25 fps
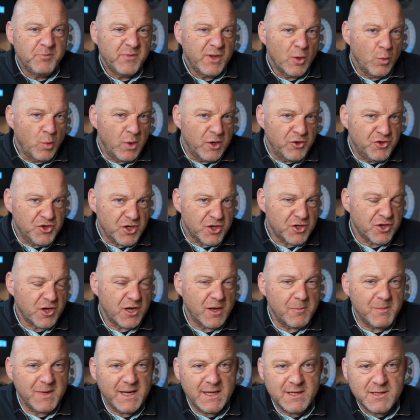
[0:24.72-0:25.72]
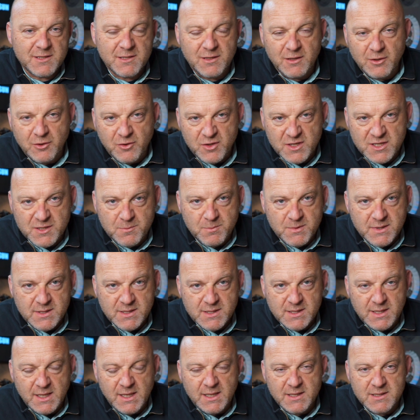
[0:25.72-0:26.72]
We're just coming into the Christmas
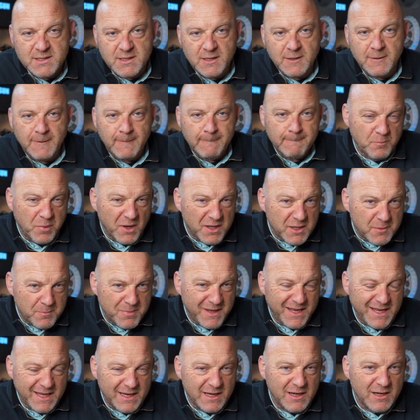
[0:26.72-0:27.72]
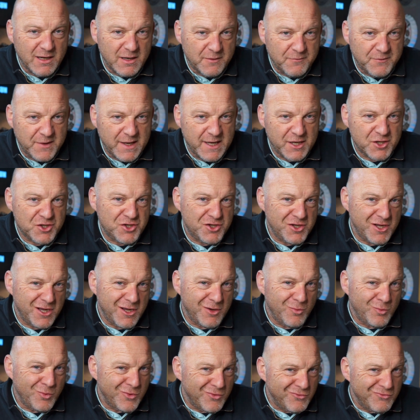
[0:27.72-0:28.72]
season. By the beginning of next
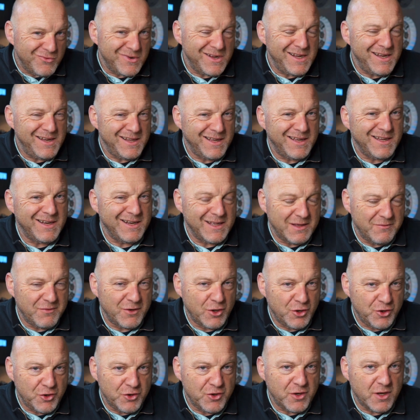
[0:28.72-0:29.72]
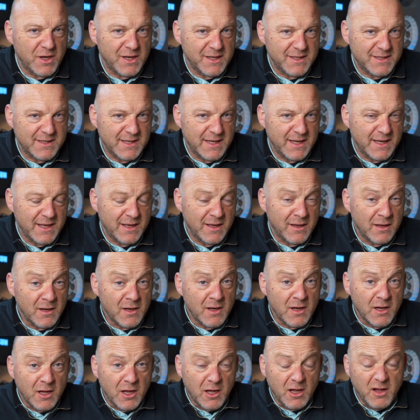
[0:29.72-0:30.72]
year, we're really going to have a good idea
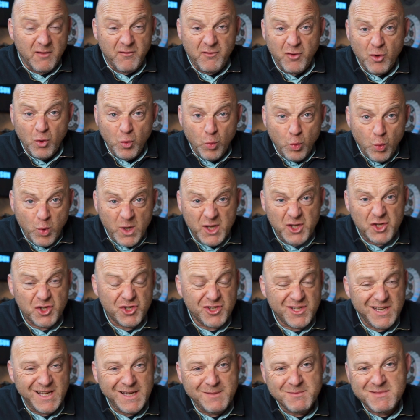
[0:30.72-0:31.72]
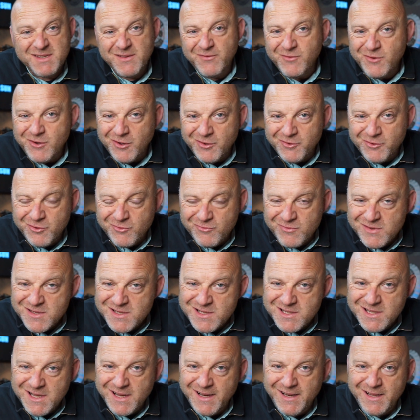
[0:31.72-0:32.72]
of which teams have got the
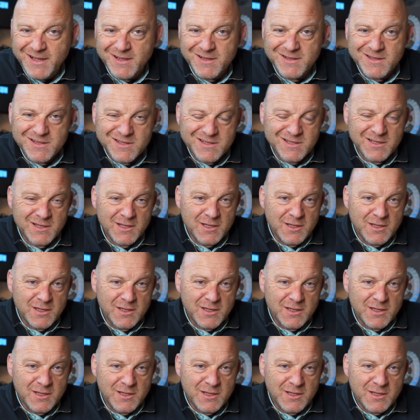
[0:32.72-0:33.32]
resilience